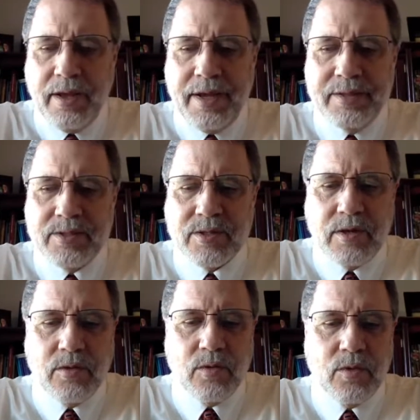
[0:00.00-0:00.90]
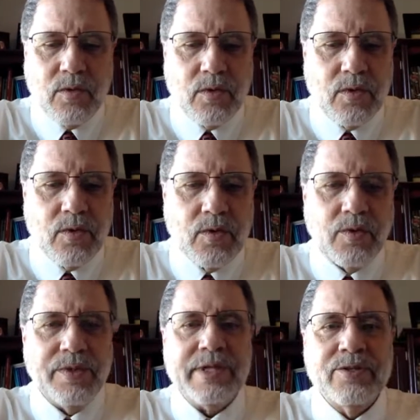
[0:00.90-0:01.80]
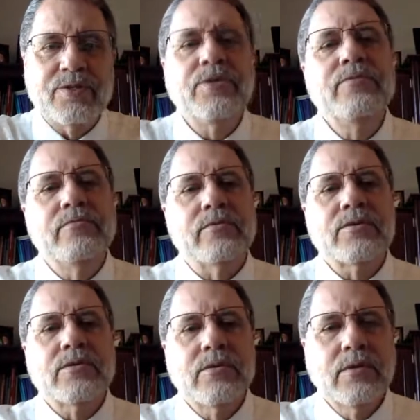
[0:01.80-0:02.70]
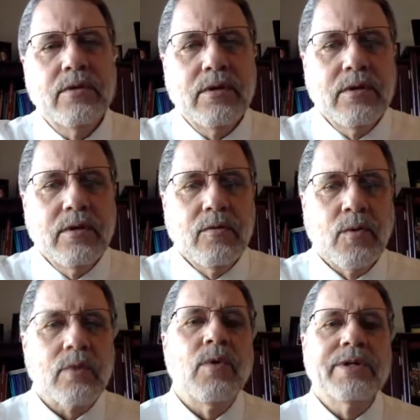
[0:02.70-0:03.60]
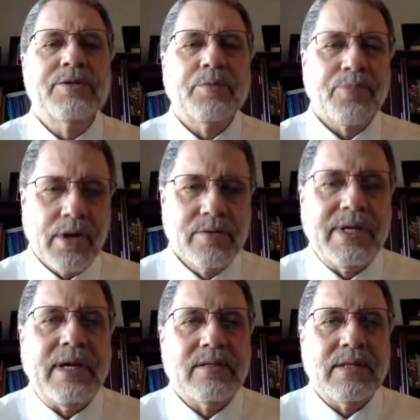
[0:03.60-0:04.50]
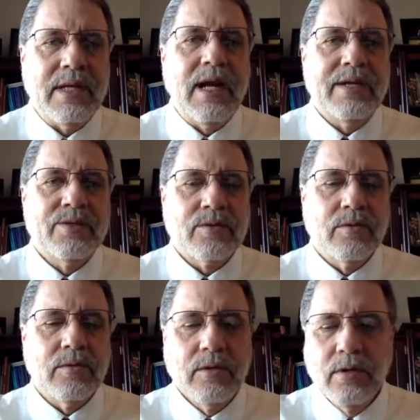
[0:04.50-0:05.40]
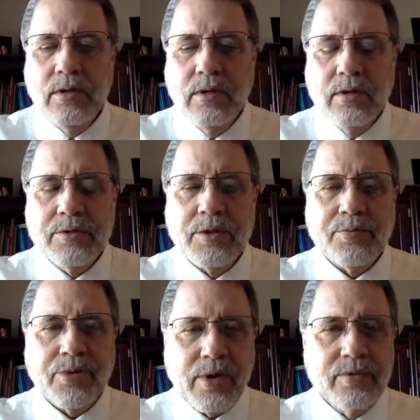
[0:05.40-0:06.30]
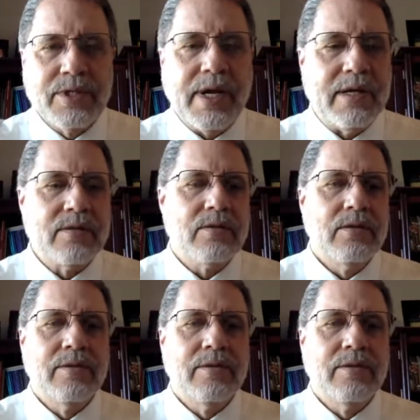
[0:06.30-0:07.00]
And so these students wanted to protest at high school to protest